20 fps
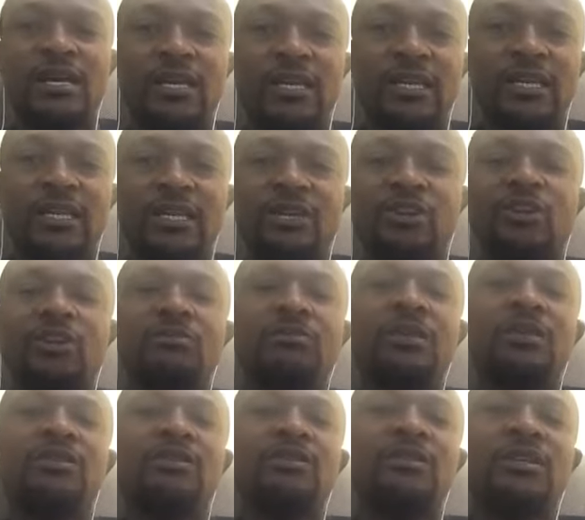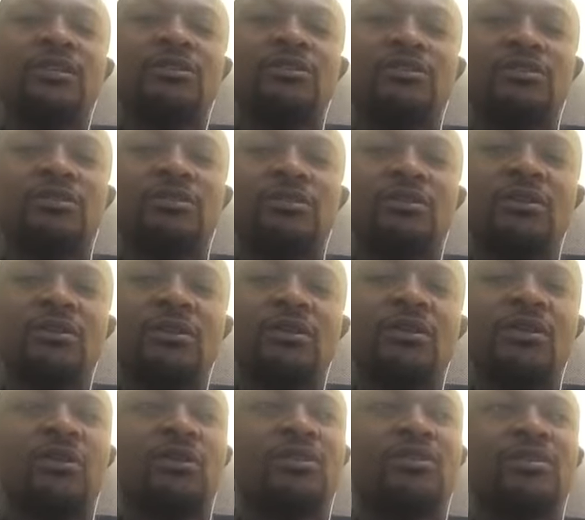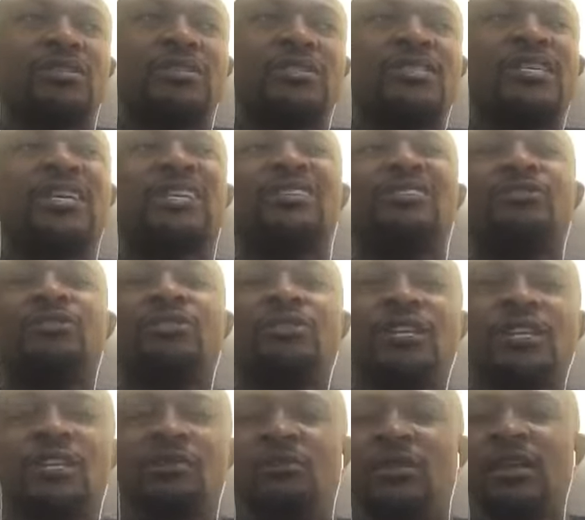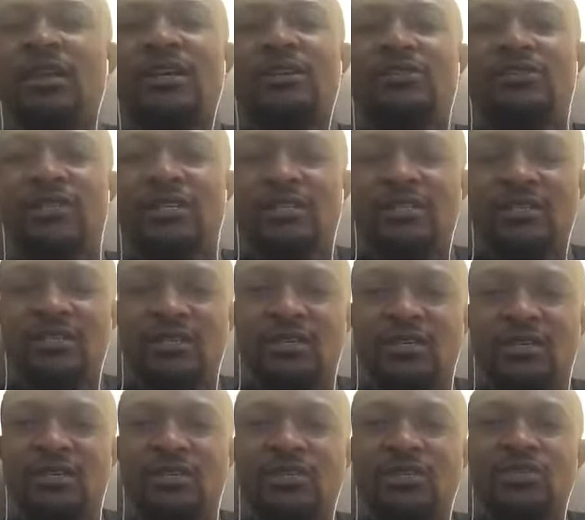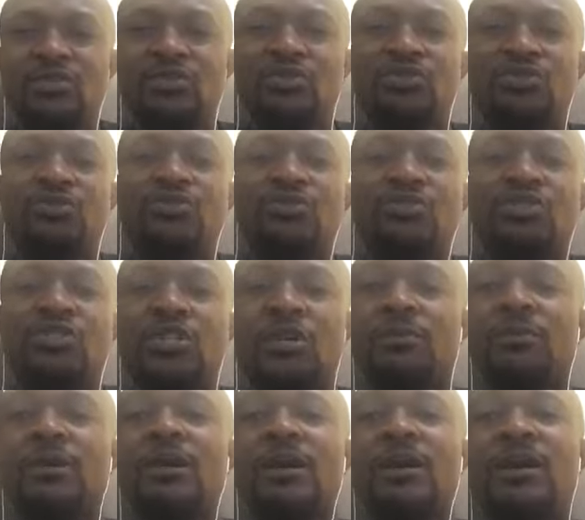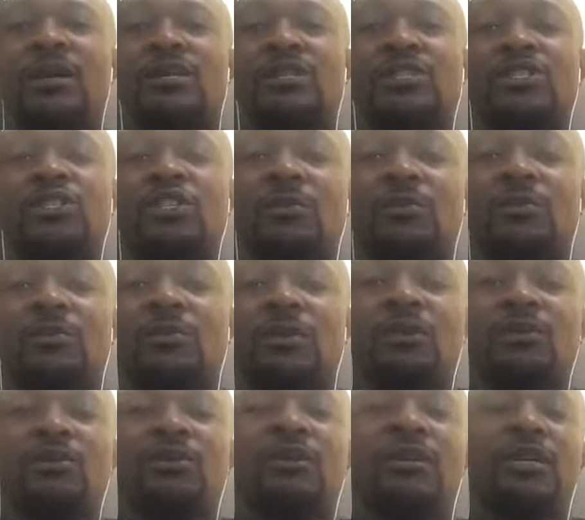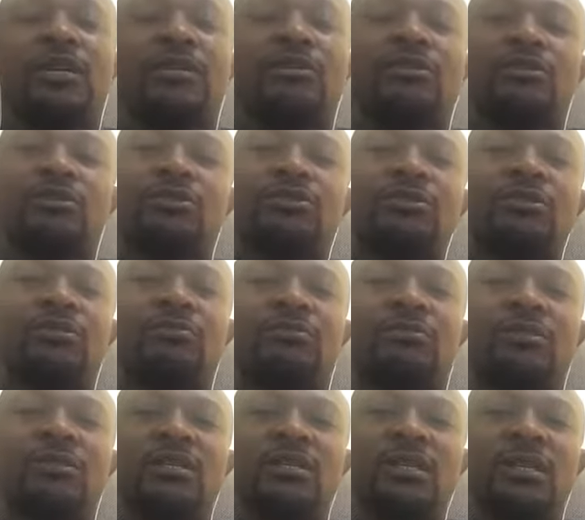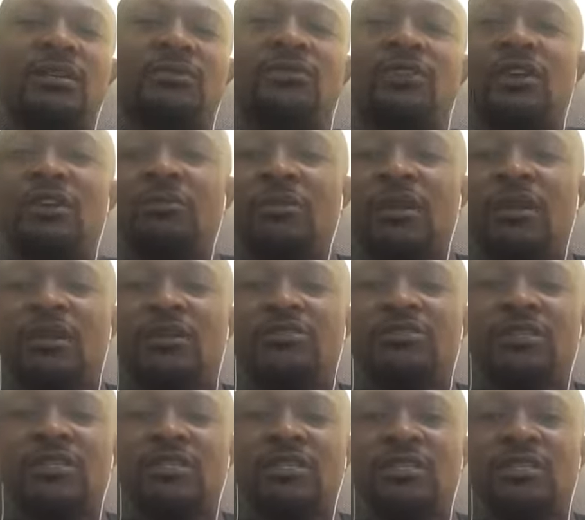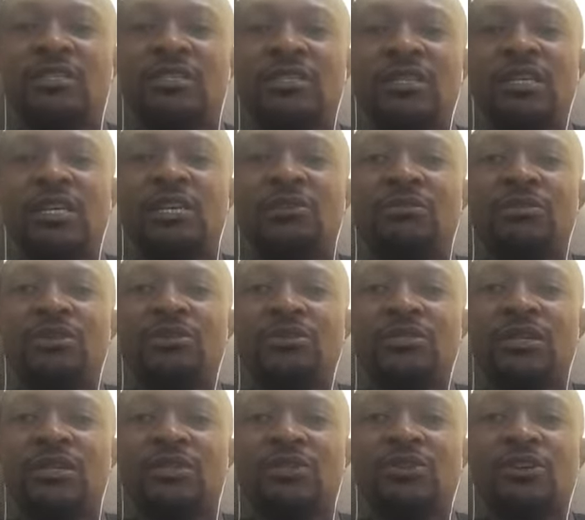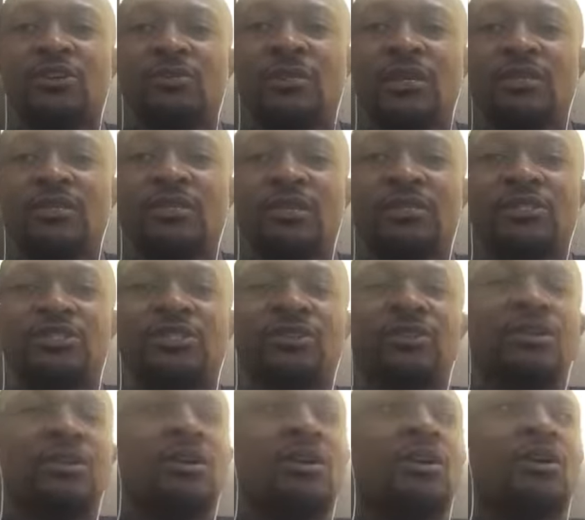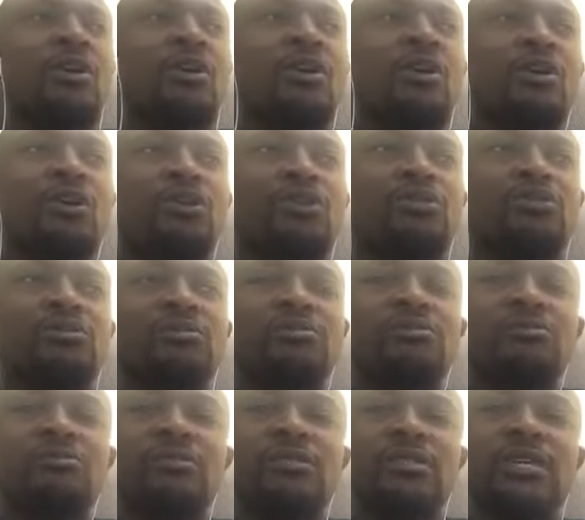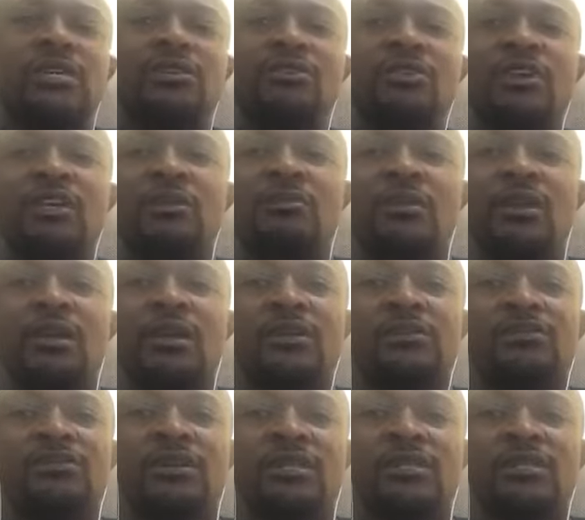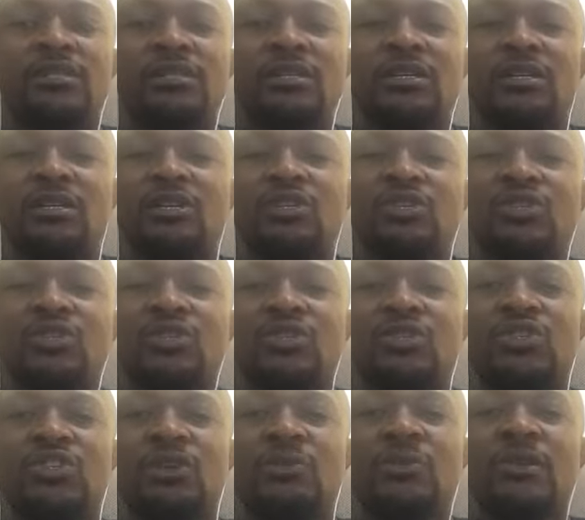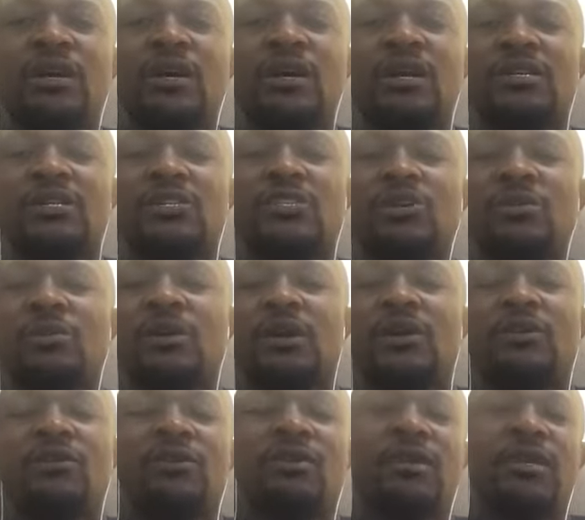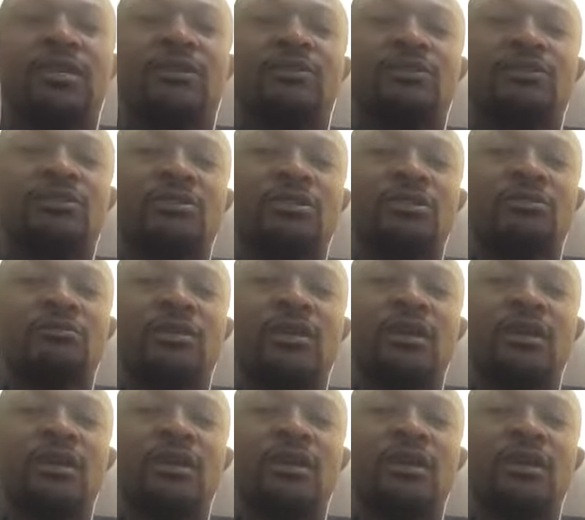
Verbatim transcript: in the comment section or send your email address to subka at subkaonline.com. Leave your email address in the email sec- comment section or send your email address to subka at subkaonline.com,